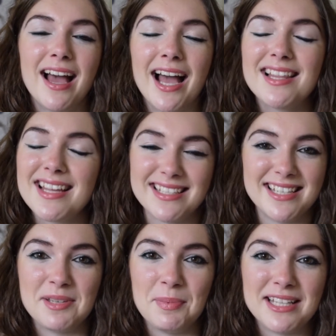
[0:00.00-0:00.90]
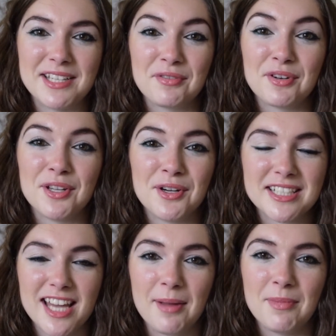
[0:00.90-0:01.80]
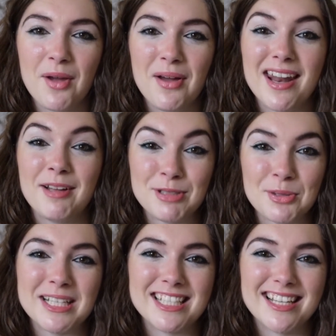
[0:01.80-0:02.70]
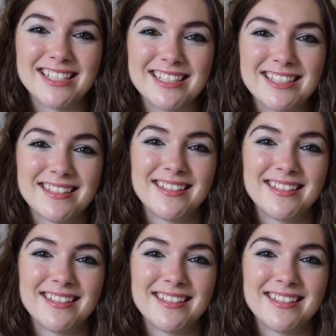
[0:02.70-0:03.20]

highly anticipating for a long time now, and I am so excited.